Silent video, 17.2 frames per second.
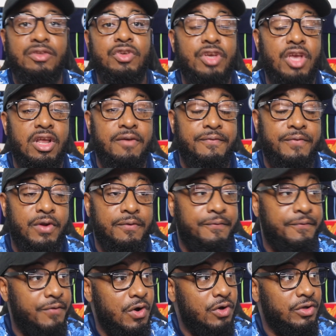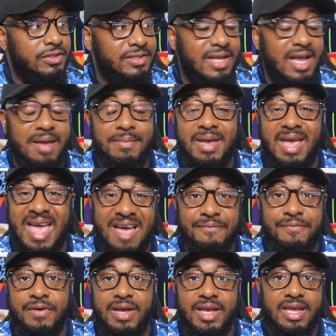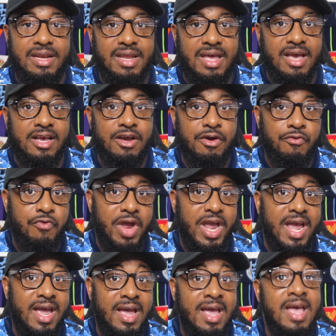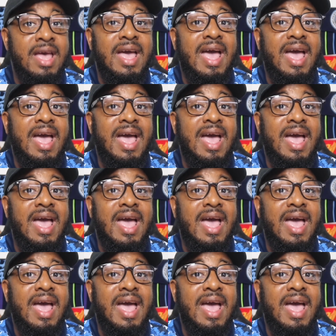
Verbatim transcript: together for the first time ever in their career,